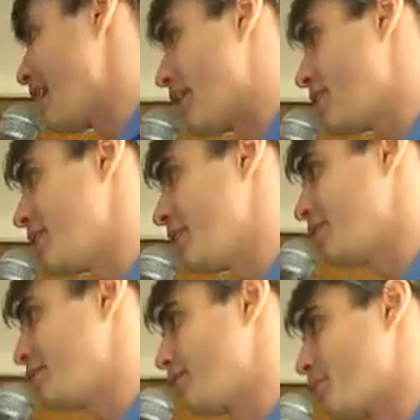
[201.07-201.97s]

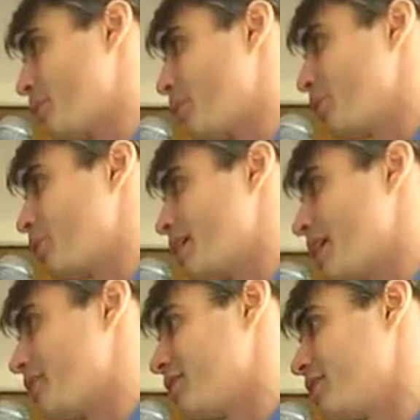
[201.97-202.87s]
affidavit to the person to get
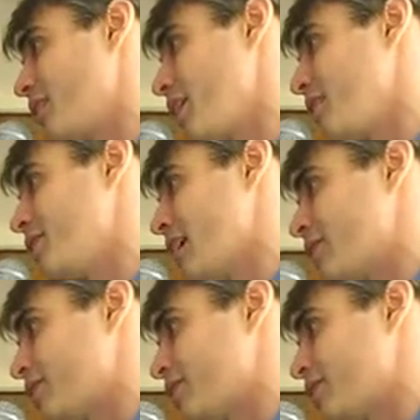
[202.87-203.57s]
it signed and have it